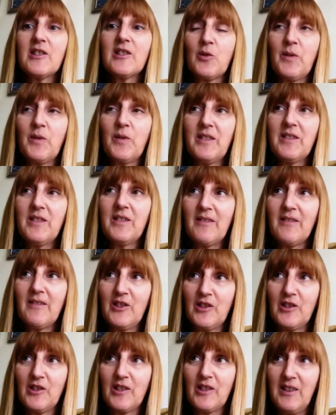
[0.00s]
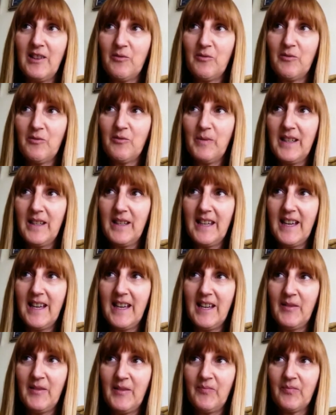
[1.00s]
So with that, they just gave me,
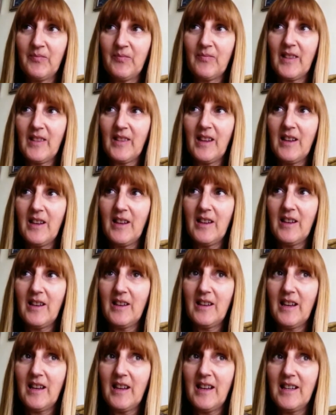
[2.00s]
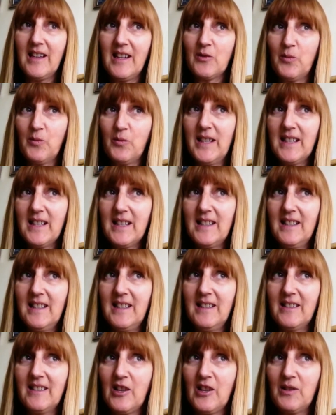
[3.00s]
I had a
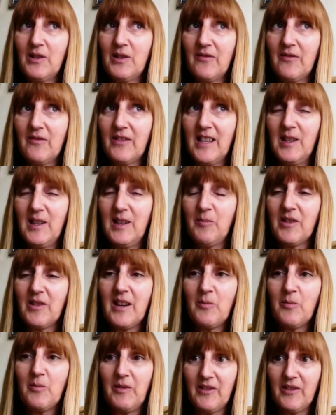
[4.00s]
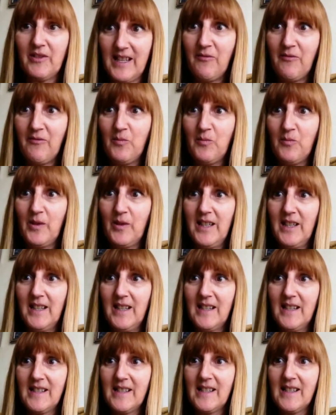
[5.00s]
weekly dose of chemotherapy for 7
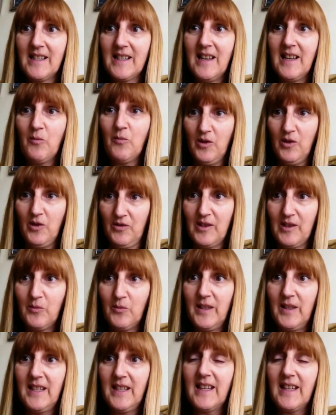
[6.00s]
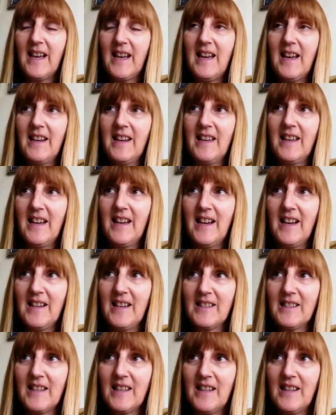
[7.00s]
weeks, once a week, and I
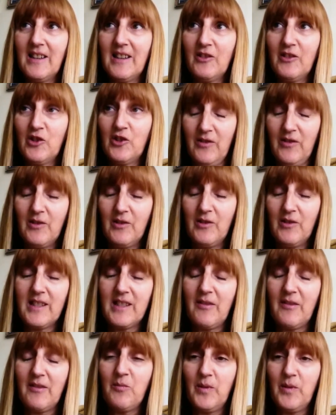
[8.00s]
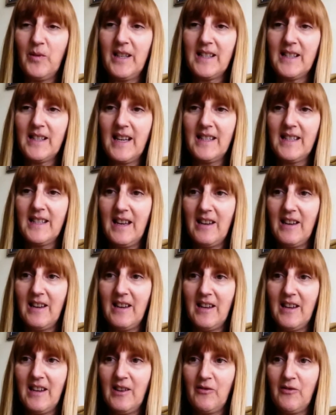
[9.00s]
had, during those 7 weeks, I had
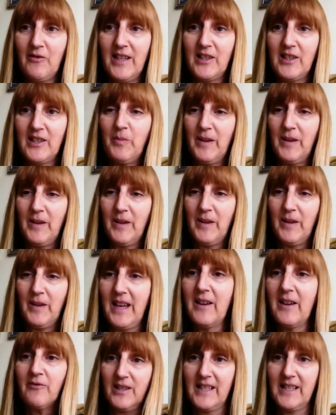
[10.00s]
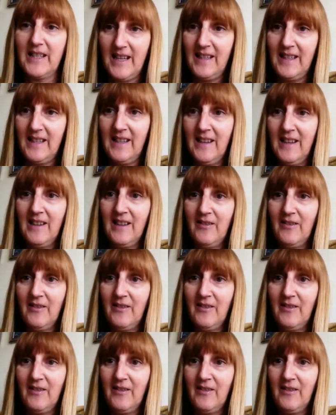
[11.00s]
radiotherapy every day